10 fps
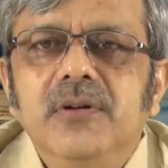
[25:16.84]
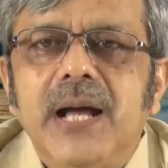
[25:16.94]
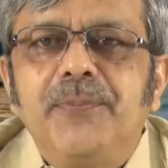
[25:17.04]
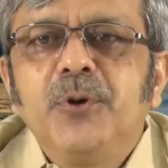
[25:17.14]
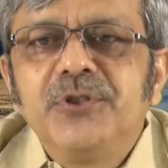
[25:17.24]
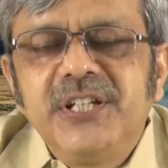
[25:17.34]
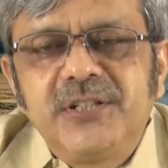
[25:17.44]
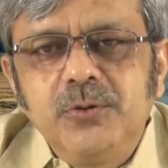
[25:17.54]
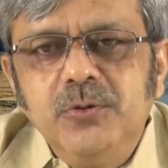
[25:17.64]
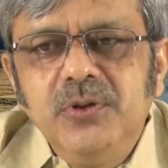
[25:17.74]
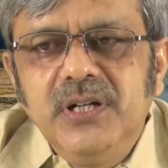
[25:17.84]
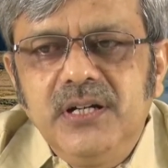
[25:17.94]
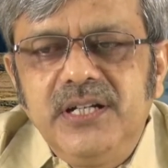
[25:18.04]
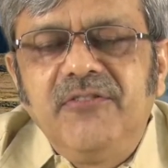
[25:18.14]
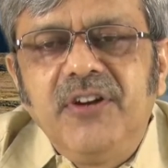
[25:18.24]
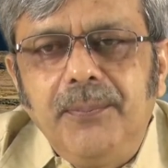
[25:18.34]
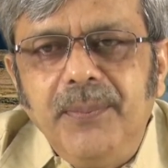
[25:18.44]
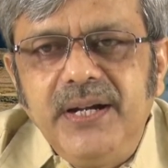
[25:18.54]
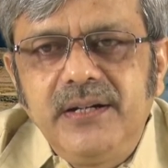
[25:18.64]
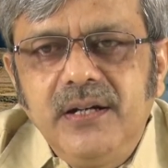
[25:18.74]
approaches to
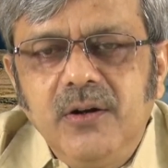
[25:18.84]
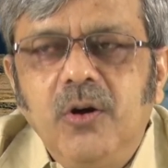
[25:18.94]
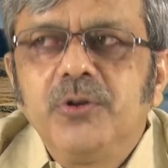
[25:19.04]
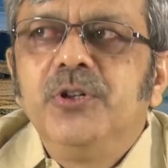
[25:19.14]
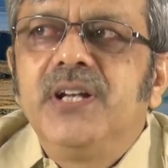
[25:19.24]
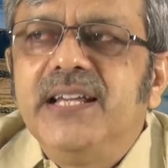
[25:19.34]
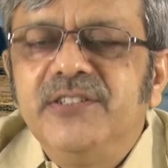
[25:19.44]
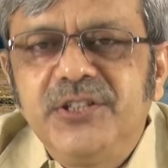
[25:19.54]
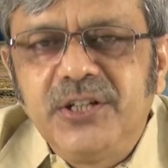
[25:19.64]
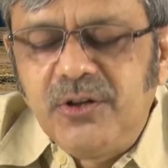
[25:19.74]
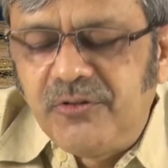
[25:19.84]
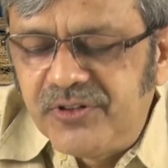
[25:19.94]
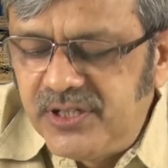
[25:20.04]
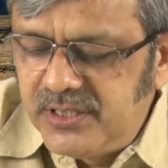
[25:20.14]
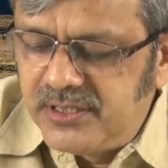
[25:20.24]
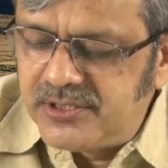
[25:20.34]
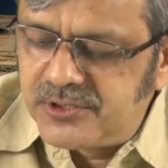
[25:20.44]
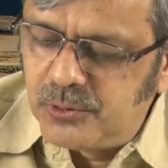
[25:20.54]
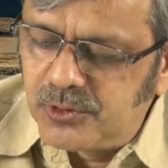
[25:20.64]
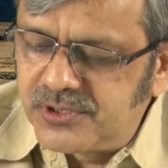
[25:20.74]
development or utilization of a
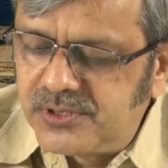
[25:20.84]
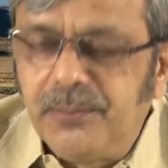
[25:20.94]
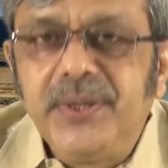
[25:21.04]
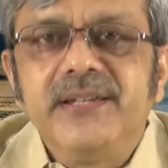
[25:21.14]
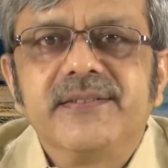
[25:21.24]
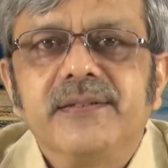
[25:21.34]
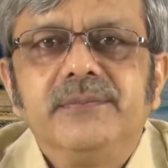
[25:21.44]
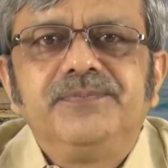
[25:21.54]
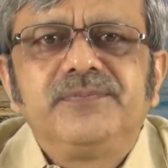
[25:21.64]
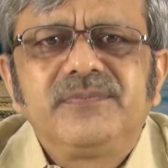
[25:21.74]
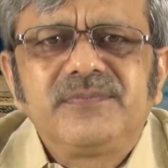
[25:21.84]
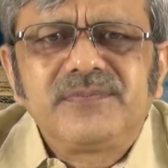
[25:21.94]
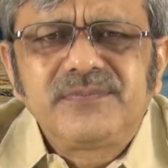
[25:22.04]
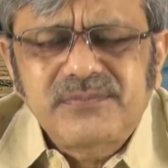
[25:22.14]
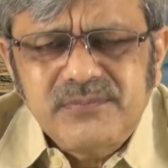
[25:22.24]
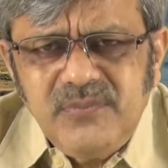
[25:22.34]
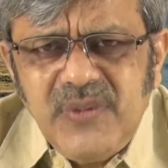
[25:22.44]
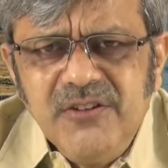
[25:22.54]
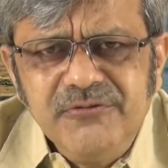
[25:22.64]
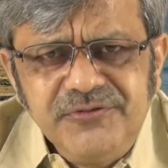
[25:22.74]
resource base.
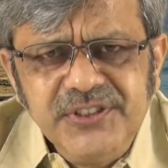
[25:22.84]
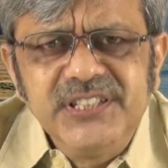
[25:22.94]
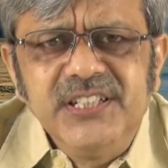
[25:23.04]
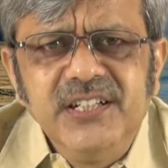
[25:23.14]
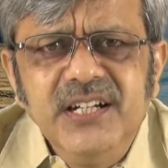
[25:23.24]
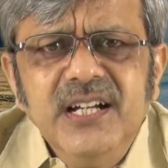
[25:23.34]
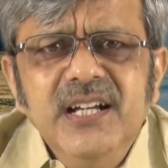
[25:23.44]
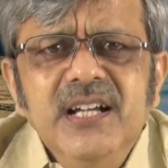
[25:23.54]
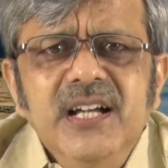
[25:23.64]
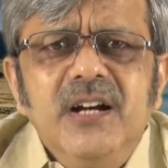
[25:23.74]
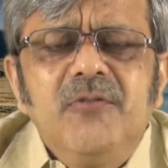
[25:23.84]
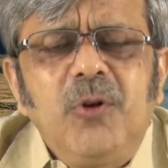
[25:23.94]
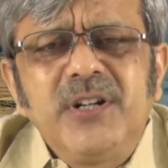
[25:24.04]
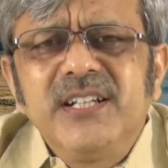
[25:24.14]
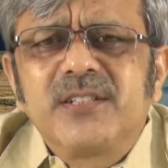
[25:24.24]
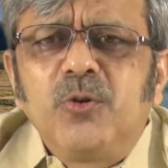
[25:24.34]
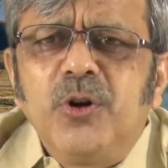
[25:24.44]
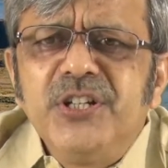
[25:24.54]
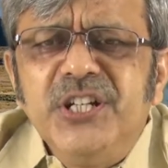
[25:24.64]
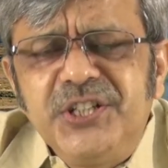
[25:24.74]
Further, what does
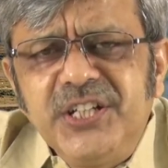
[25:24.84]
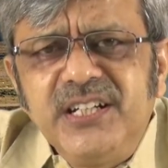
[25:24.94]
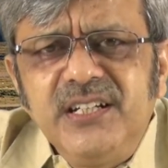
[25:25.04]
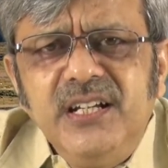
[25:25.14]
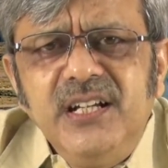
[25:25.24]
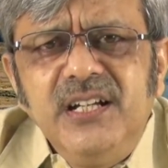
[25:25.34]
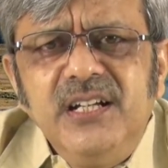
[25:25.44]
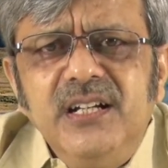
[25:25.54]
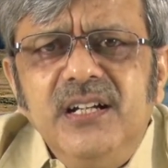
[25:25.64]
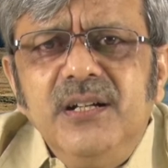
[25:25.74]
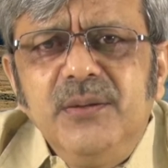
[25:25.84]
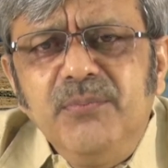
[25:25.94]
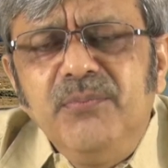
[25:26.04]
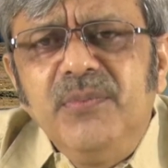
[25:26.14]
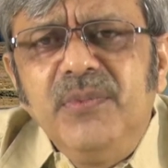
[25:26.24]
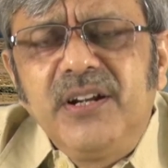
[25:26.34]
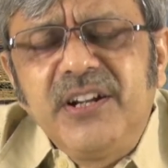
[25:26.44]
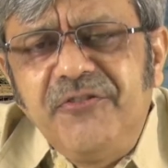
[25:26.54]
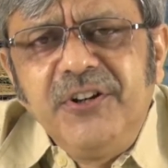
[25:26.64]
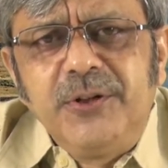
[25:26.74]
coordination
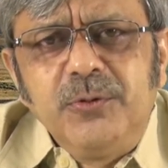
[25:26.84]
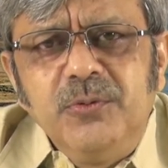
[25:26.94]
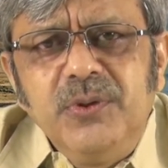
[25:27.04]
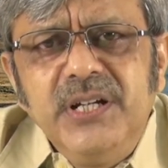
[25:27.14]
refer to?